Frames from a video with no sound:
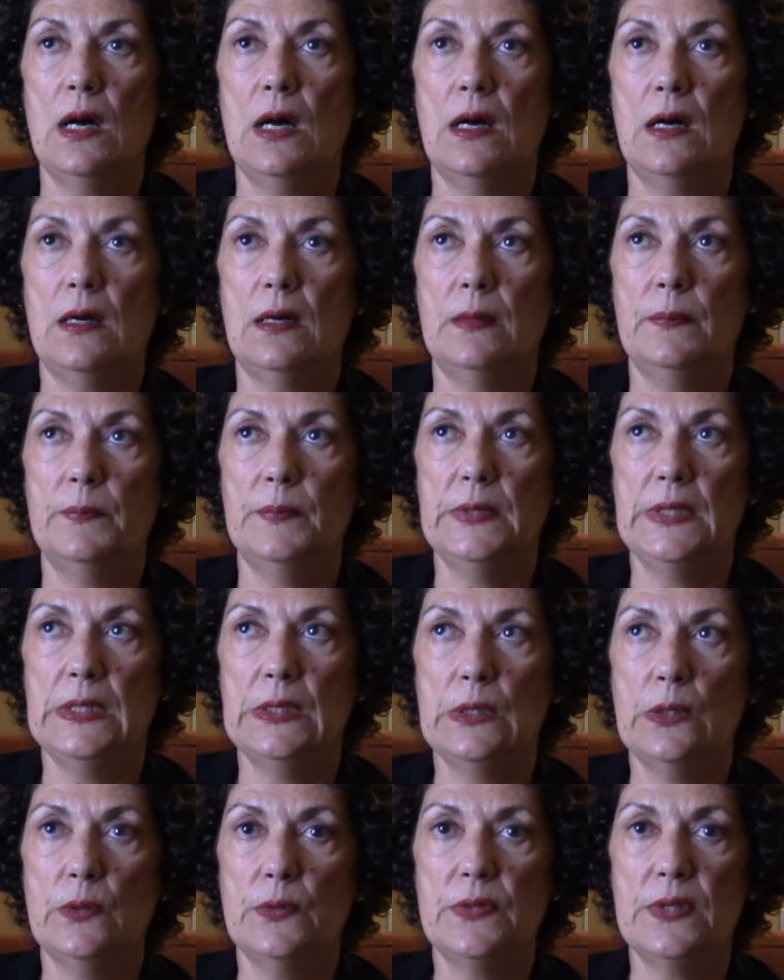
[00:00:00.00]

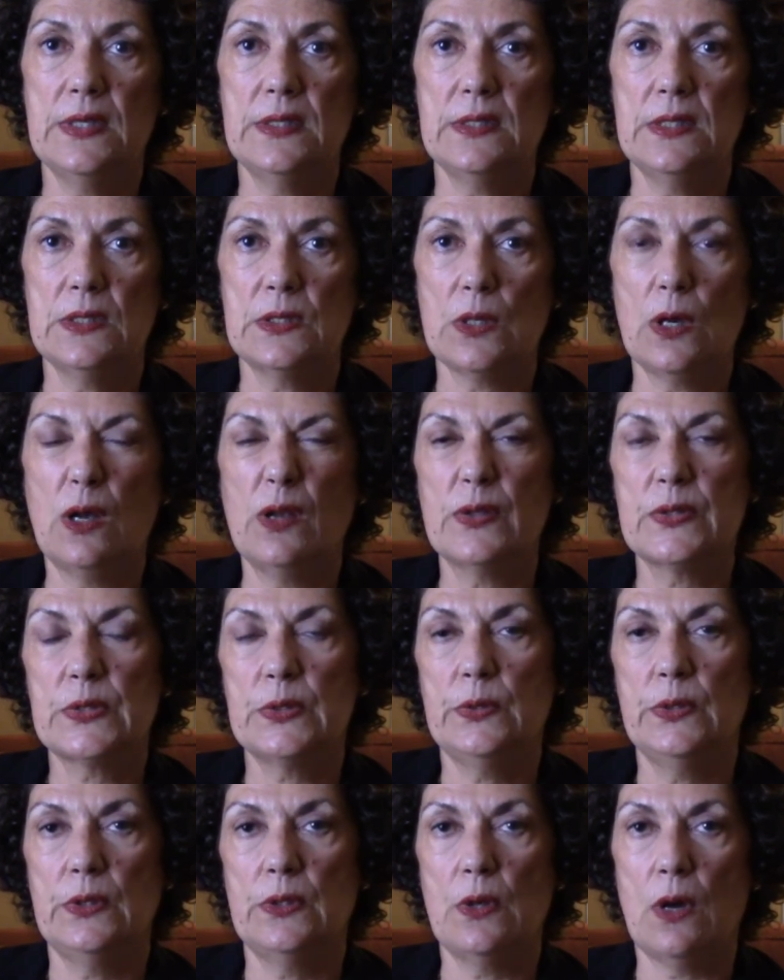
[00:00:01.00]
you know, this is
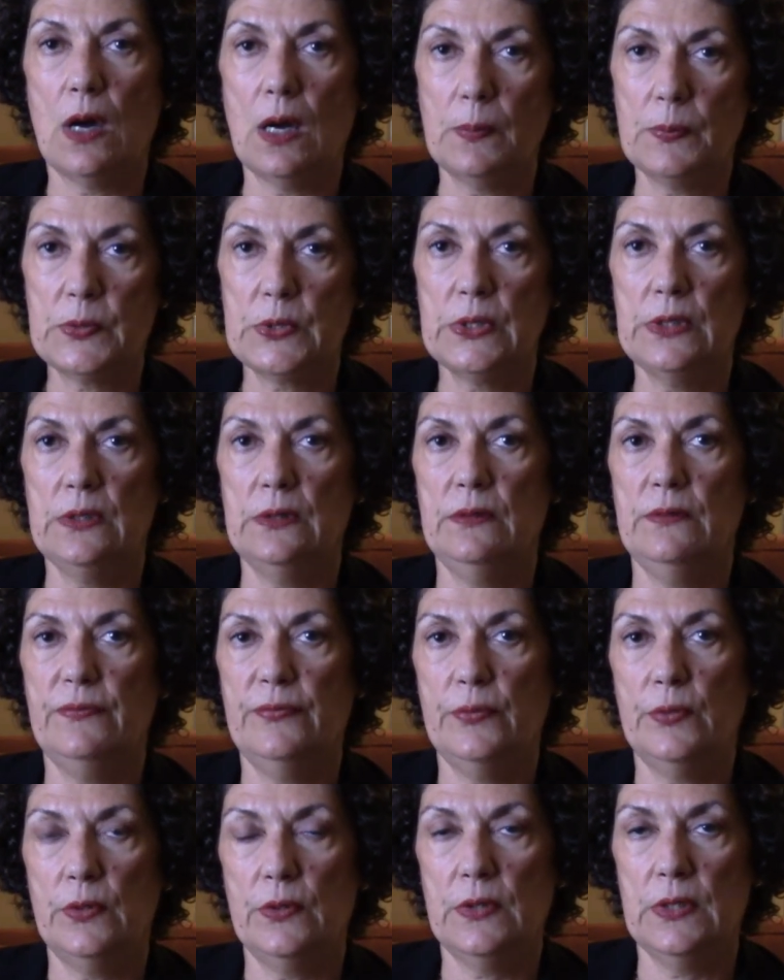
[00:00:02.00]
also an option
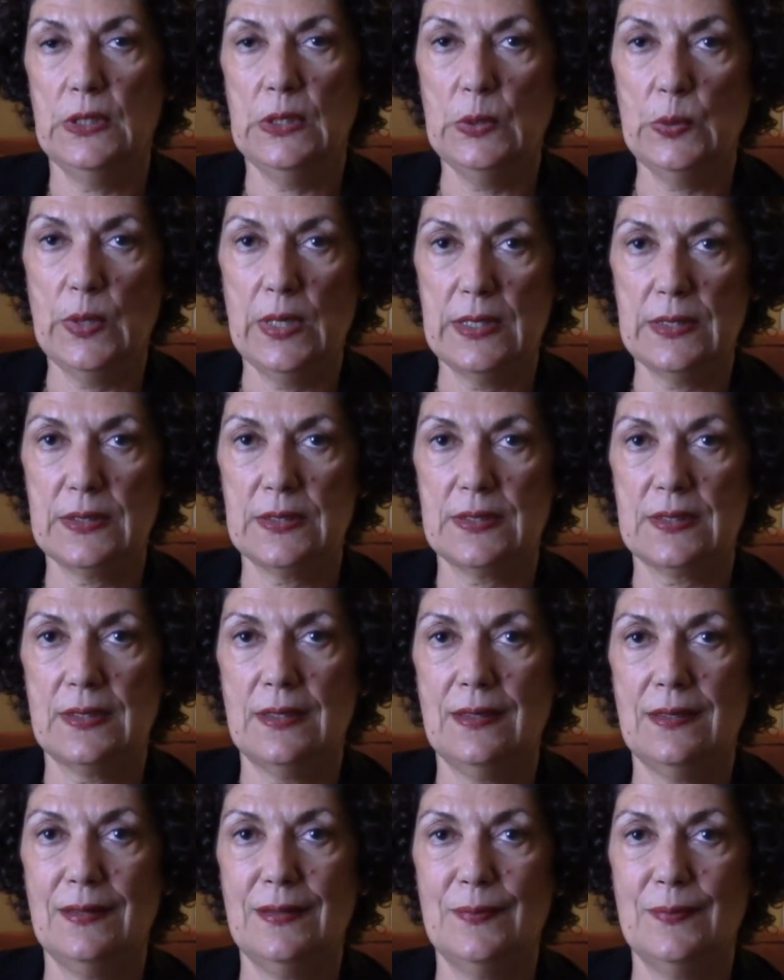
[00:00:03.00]
for the US